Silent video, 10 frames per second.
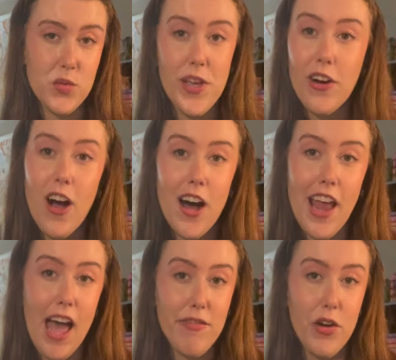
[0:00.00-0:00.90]
We are on
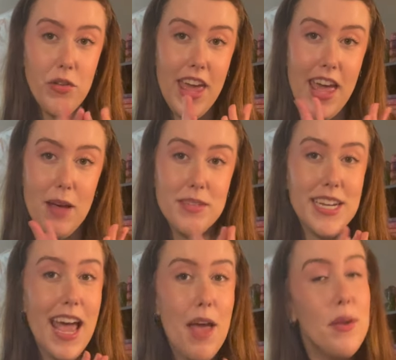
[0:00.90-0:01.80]
iPhone cam
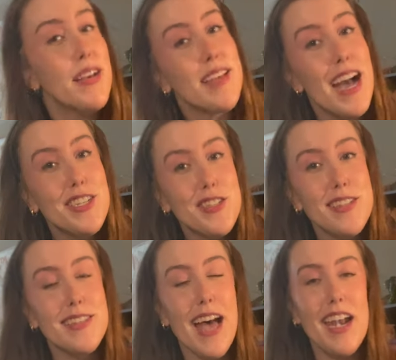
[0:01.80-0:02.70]
today because I just
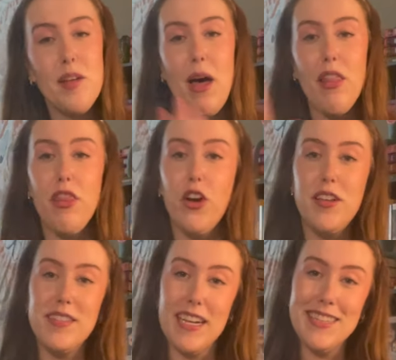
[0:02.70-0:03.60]
decided about 30
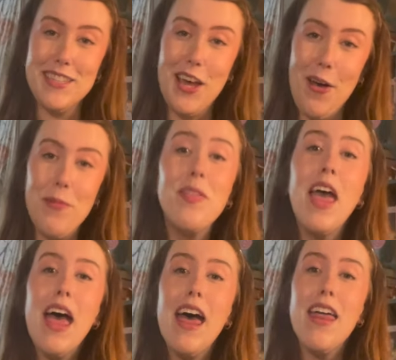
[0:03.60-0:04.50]
seconds ago
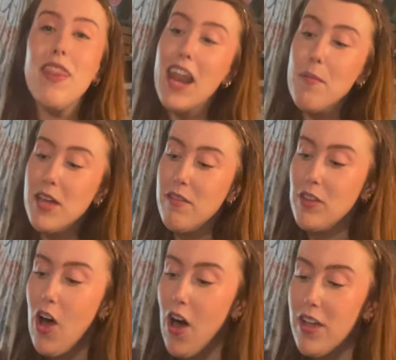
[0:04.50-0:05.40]
that I'm gonna
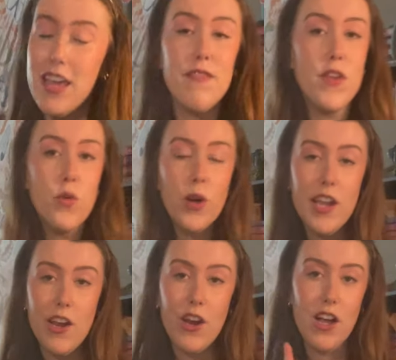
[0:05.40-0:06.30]
vlog. If you were
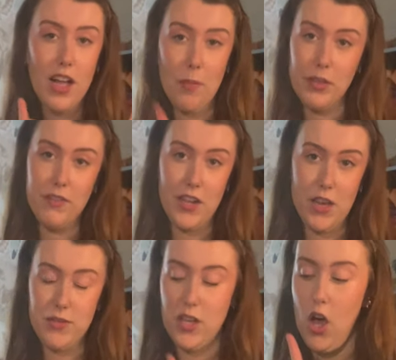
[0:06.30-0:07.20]
here a couple of
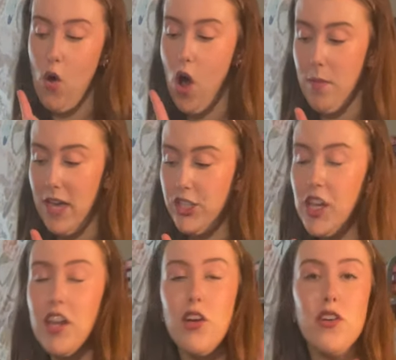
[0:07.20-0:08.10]
videos ago on my
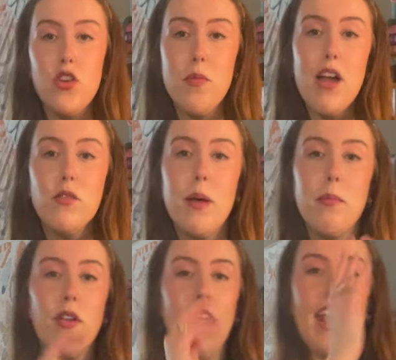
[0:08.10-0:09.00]
channel, you might
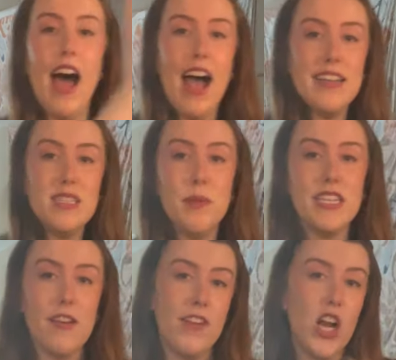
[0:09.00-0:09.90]
remember that I
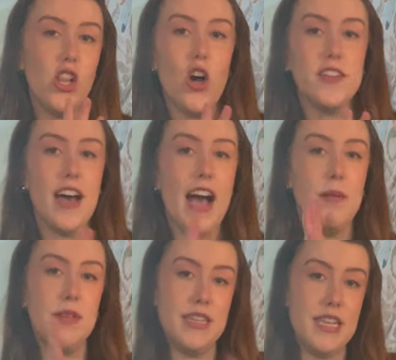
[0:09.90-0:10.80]
spent a very long
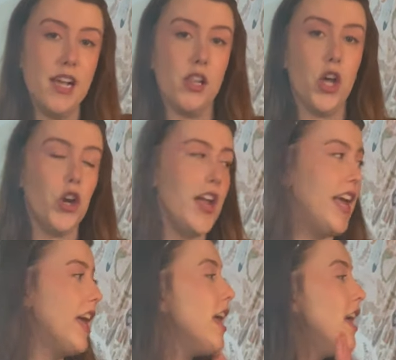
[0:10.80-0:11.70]
time decluttering